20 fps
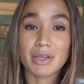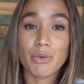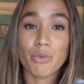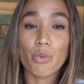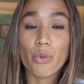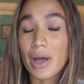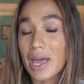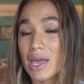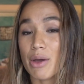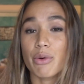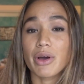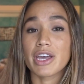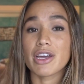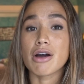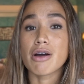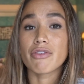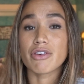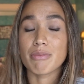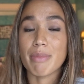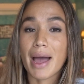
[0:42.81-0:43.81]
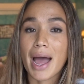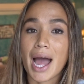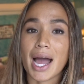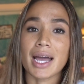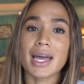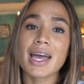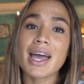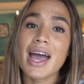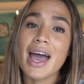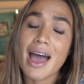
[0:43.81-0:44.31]
way
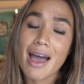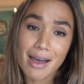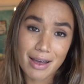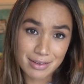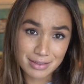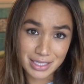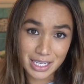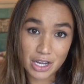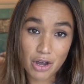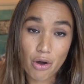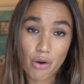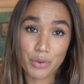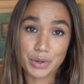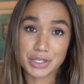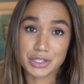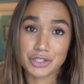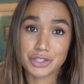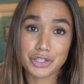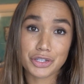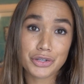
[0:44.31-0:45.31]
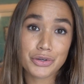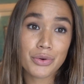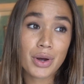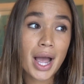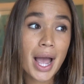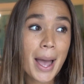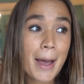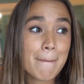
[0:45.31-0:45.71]
overpack, as I always do,